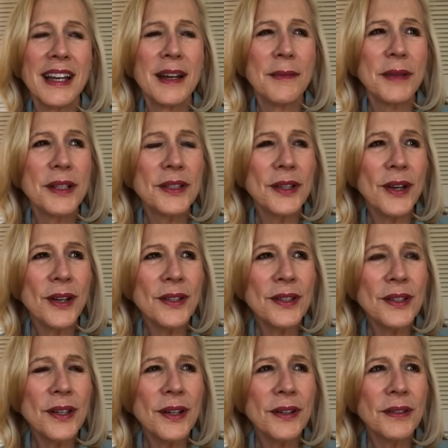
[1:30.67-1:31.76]
But it's
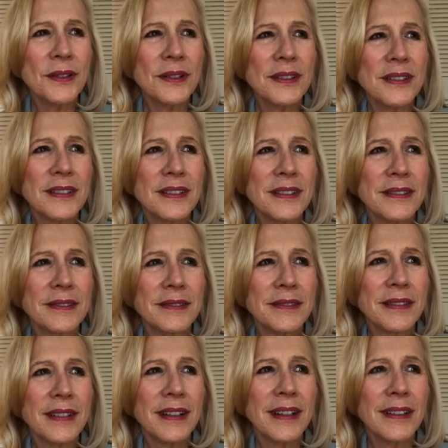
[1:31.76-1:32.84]
also
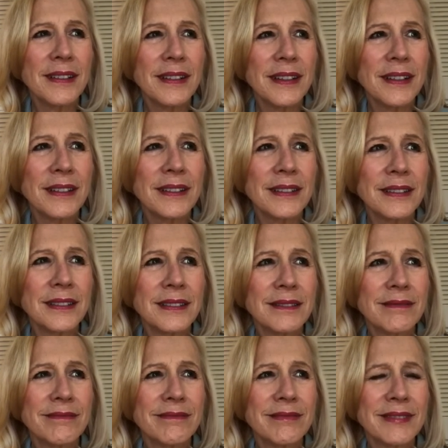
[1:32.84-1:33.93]
a little
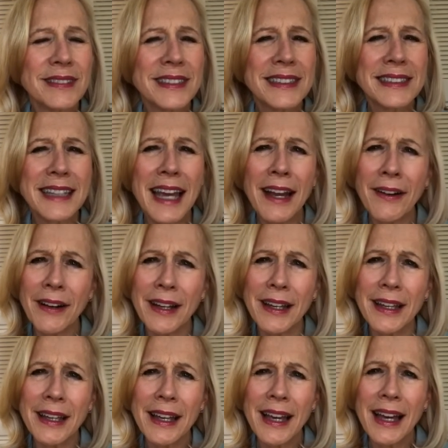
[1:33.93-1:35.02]
scary.
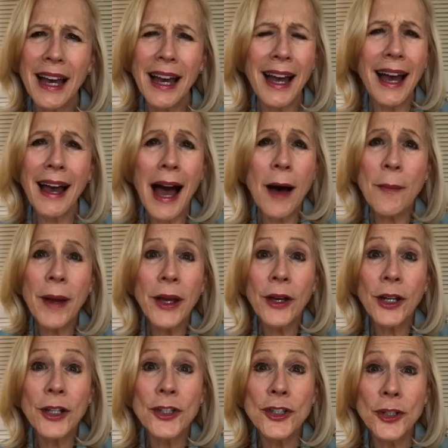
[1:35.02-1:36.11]
How am I going to
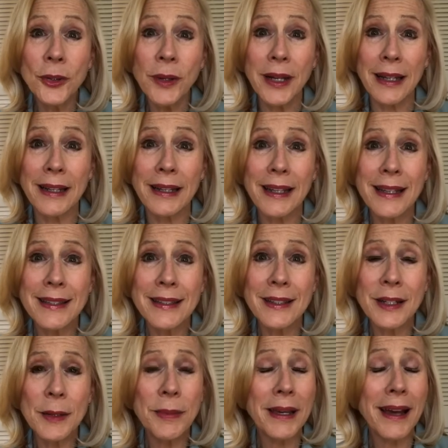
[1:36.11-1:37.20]
do it? It's going to
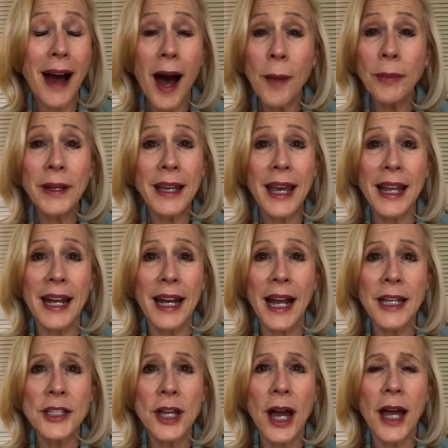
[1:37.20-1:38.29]
be complicated.
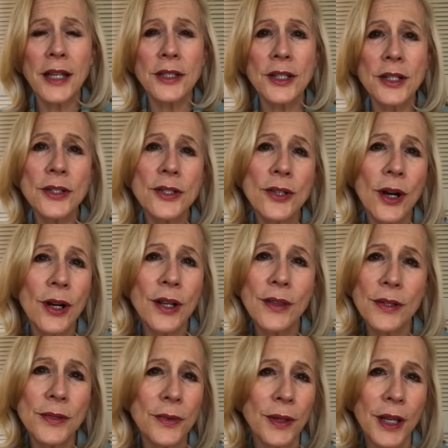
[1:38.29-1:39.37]
I just started
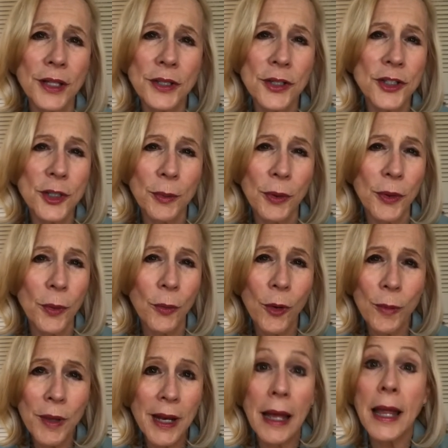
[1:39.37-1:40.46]
this relationship with a
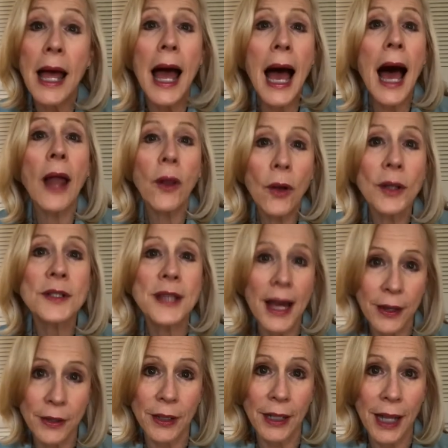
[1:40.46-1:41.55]
woman. How long is that
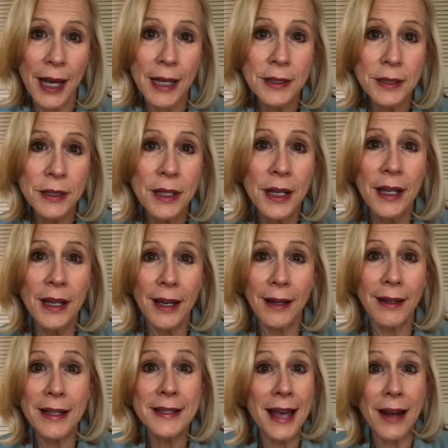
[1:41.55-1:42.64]
going to last?
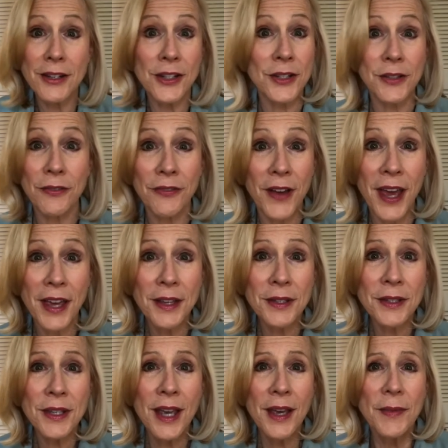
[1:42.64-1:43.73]
Is that just a phase?
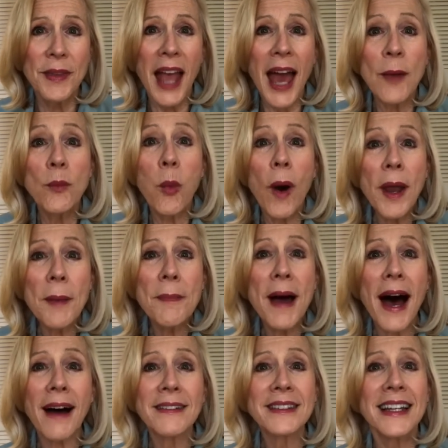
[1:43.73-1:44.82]
And what
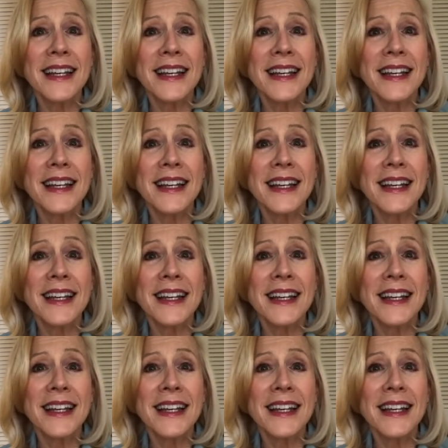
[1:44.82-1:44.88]
about